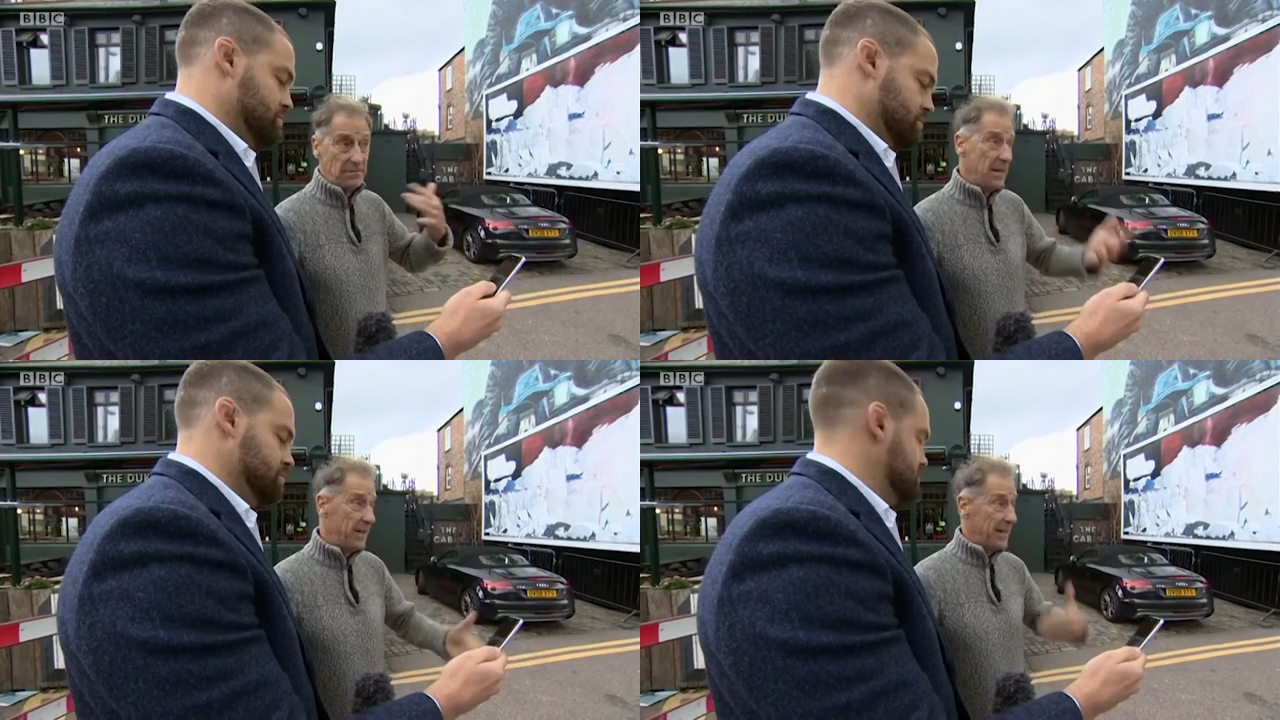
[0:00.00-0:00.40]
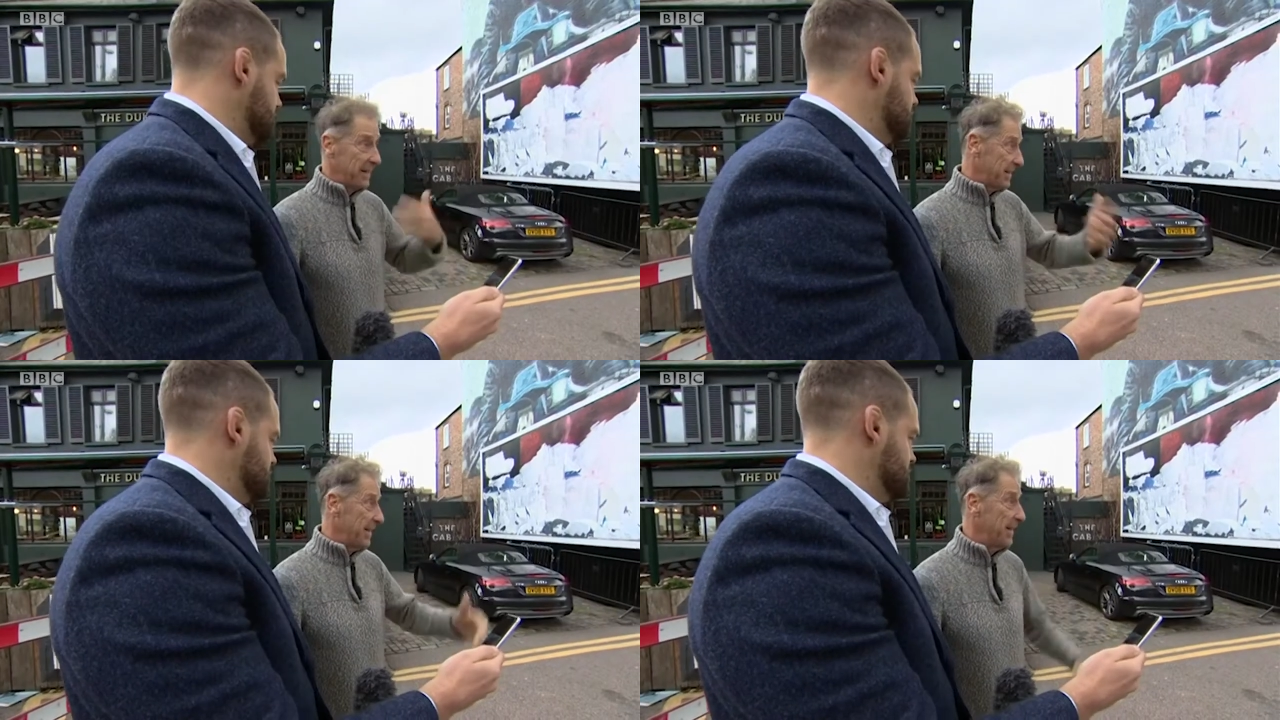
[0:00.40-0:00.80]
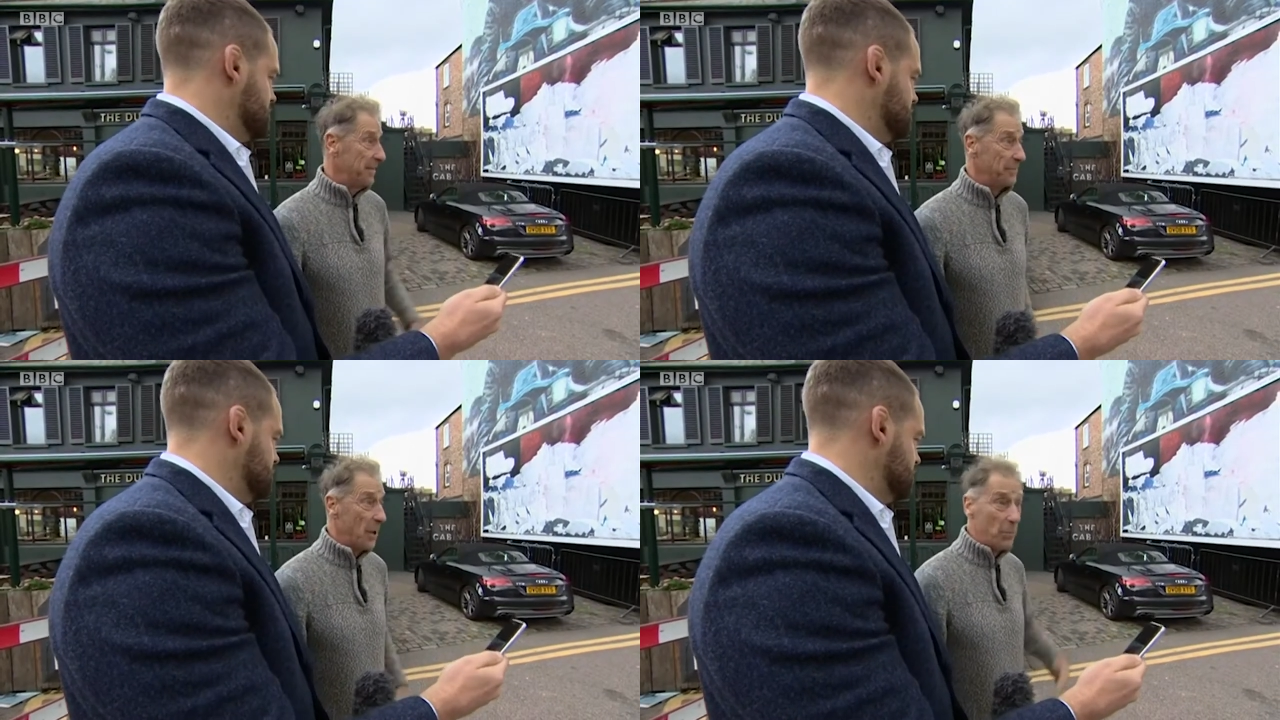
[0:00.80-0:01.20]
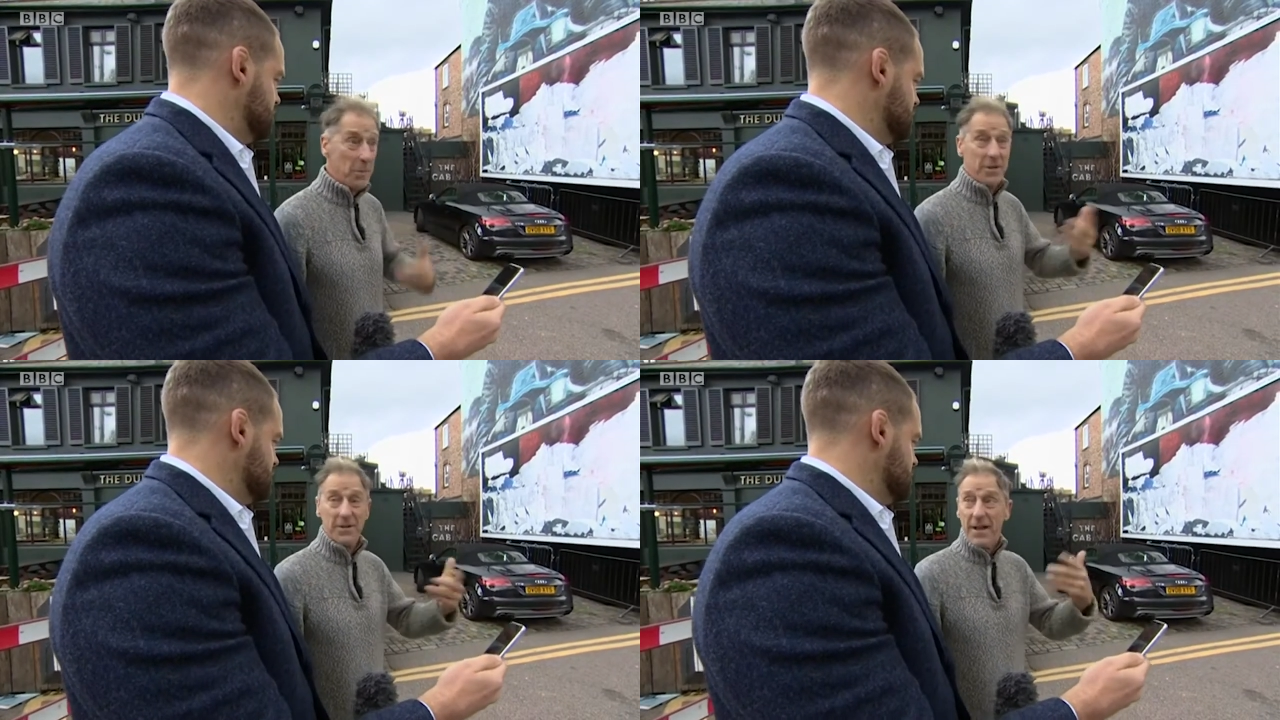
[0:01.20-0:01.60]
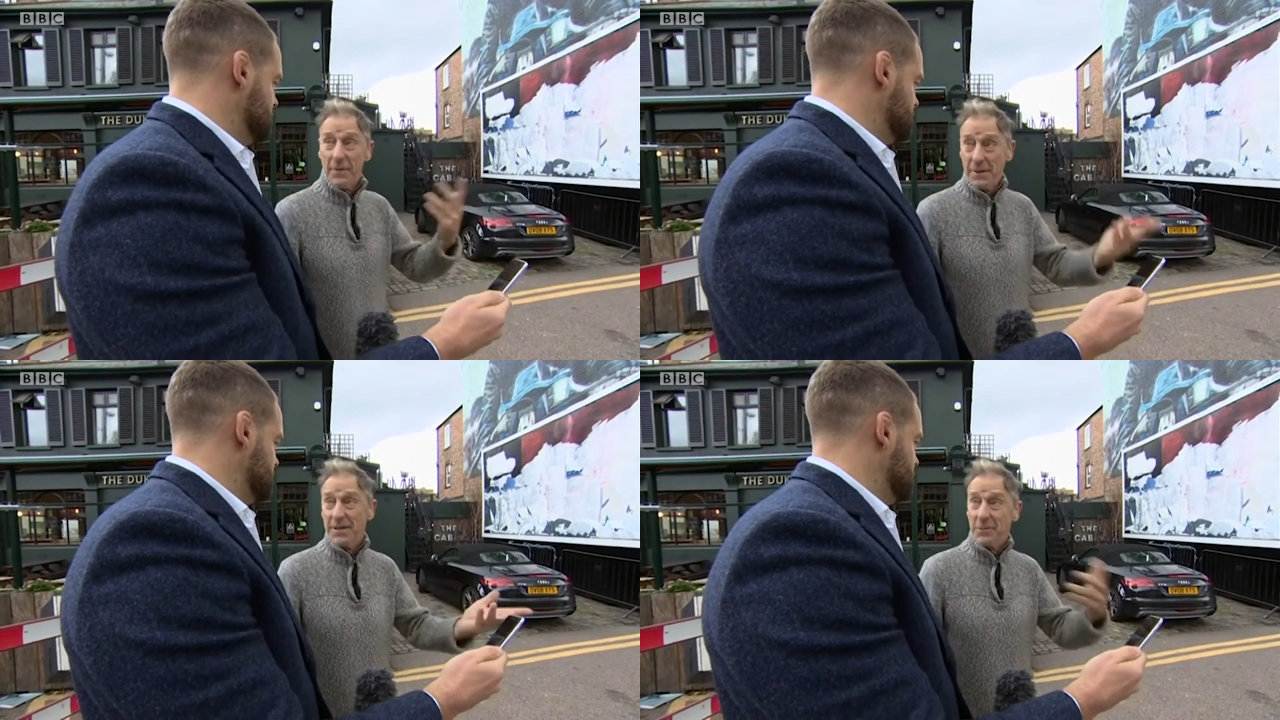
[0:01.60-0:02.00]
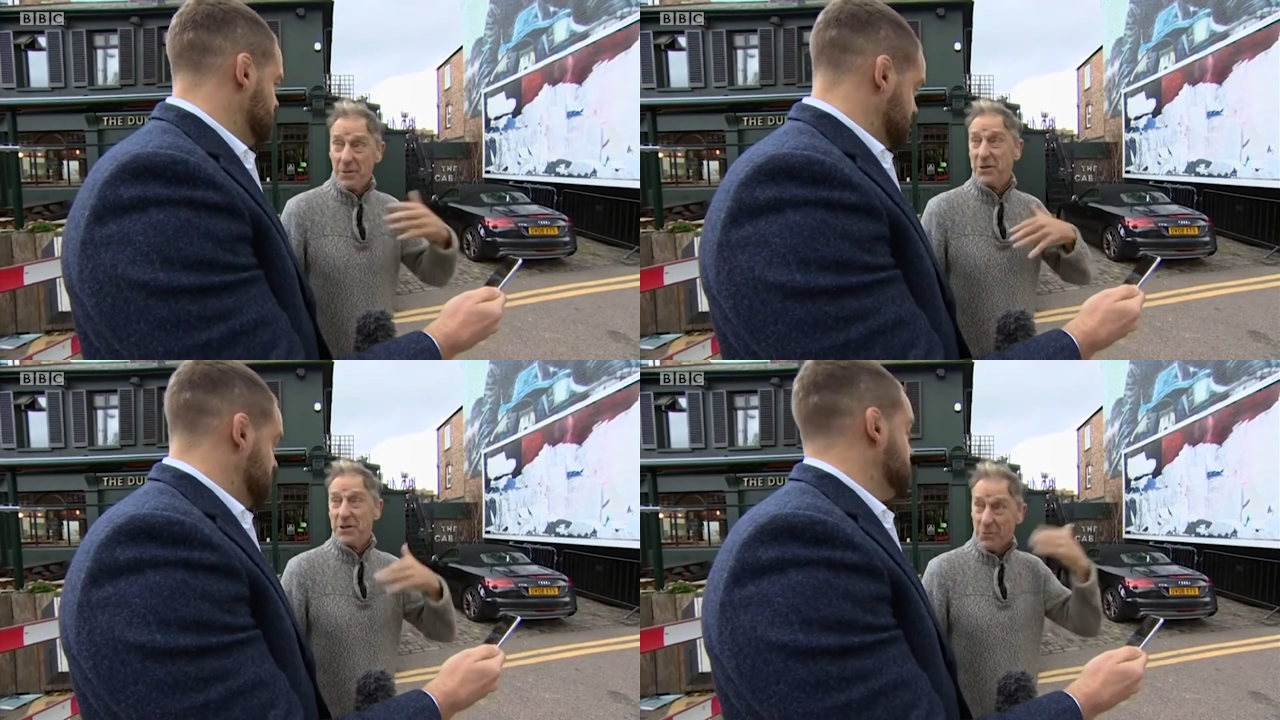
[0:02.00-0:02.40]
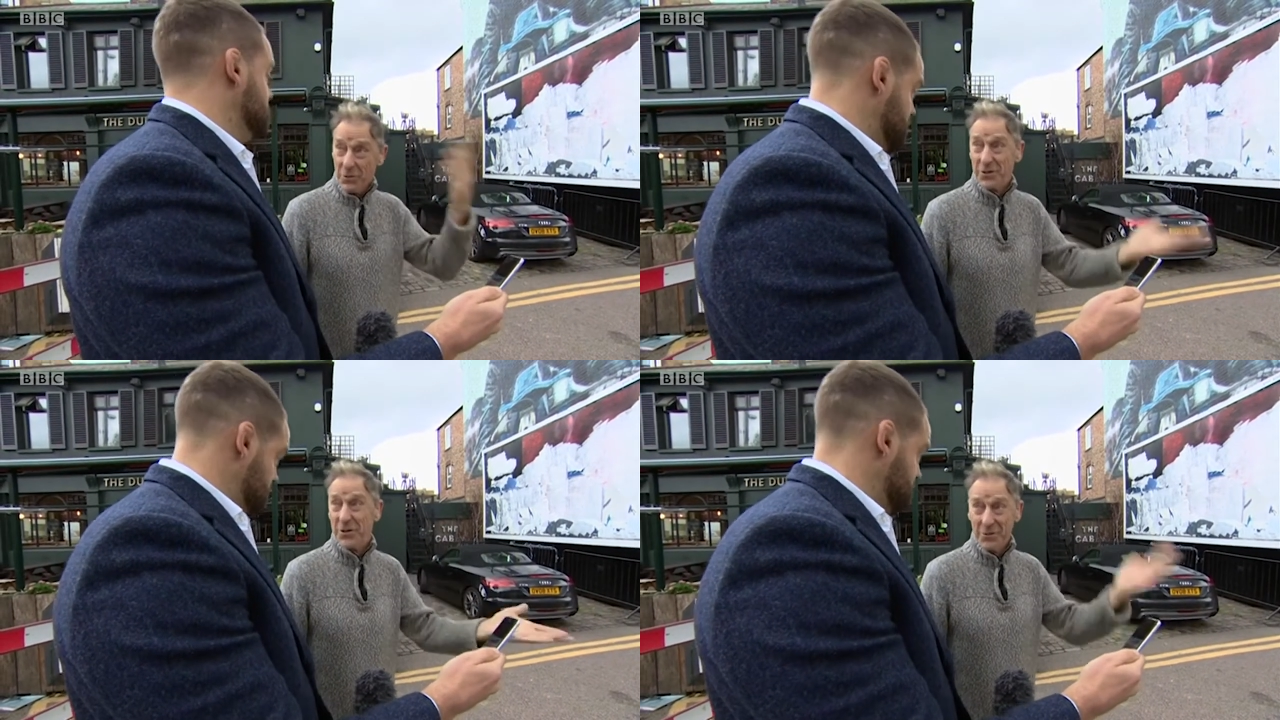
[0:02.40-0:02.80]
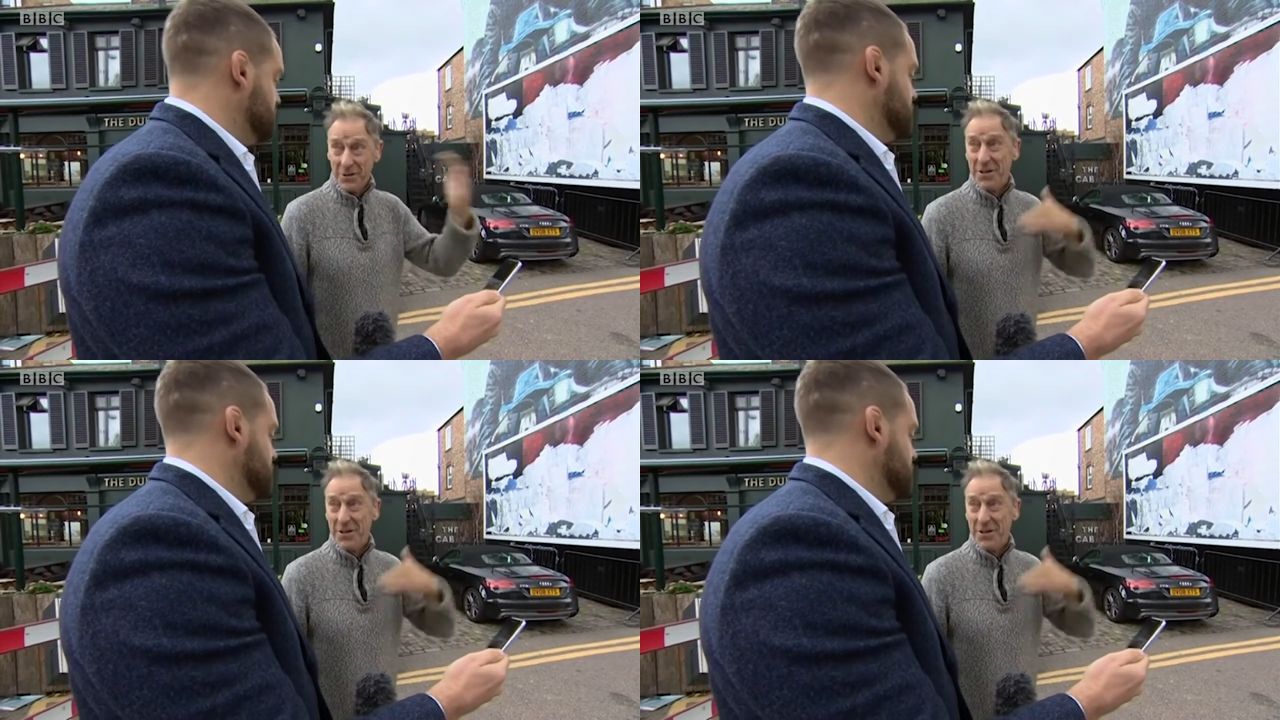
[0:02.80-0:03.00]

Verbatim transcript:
Speaker 1: I think it's um, a woman's opinion whether she wants to or